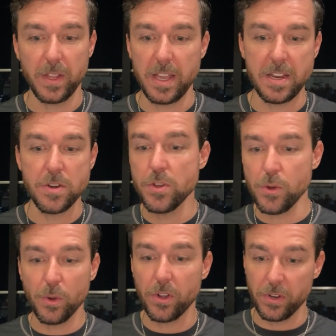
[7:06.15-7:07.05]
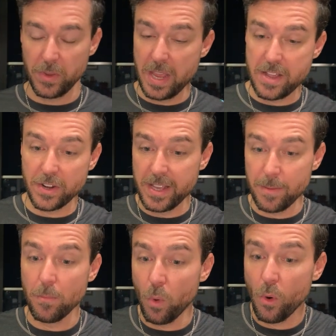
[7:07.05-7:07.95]
he knew he could
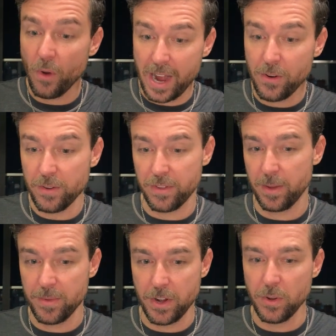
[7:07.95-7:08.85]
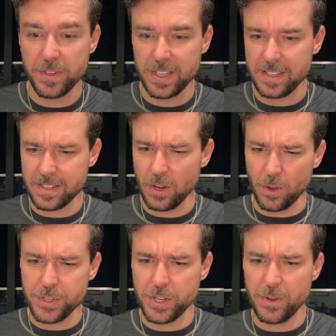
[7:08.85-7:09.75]
get more out of him. It's
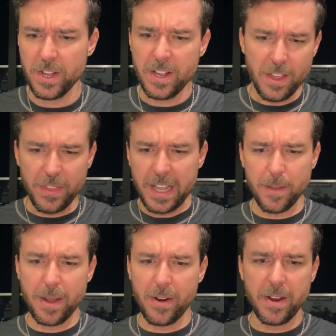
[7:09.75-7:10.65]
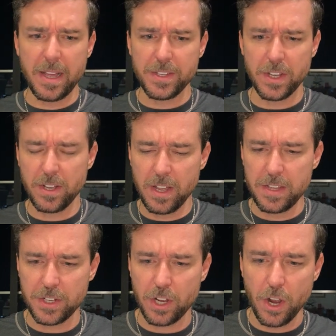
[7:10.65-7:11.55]
also, think about it as
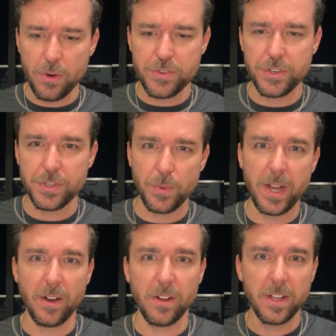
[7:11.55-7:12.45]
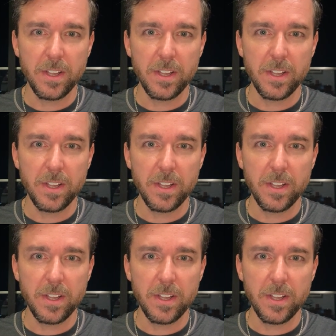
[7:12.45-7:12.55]
a coach as well.